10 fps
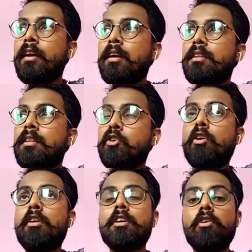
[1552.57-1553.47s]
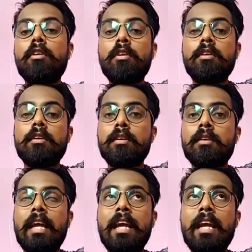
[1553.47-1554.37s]
the your
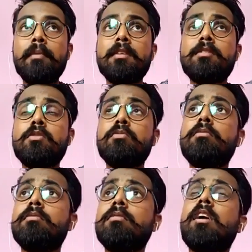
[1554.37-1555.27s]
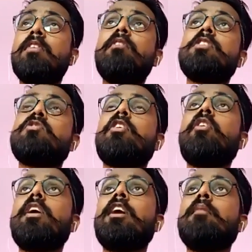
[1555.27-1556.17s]
aim is to convince, or your
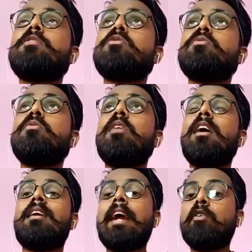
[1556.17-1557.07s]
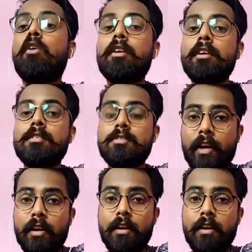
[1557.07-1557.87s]
aim is to attract audience, right?